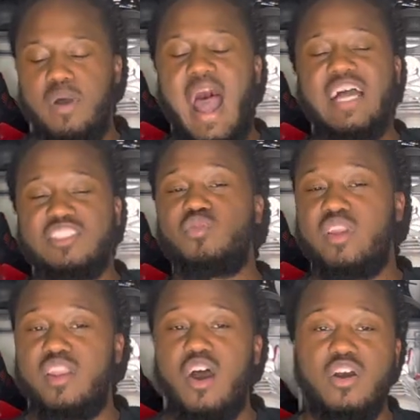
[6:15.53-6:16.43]
I just
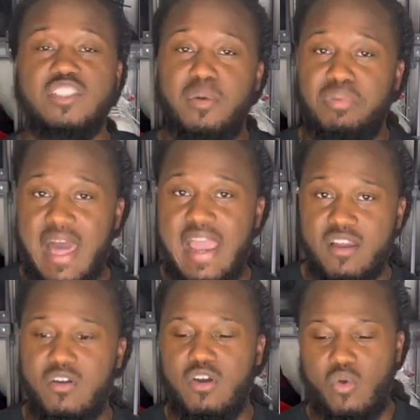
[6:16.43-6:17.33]
wanna know, is it
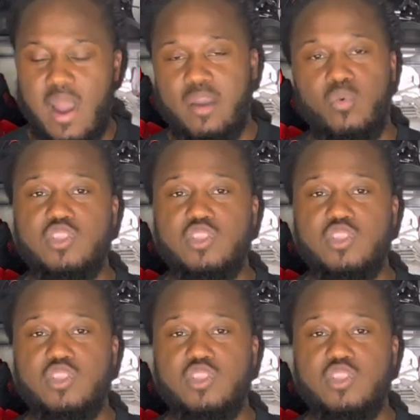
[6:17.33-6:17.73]
black or white?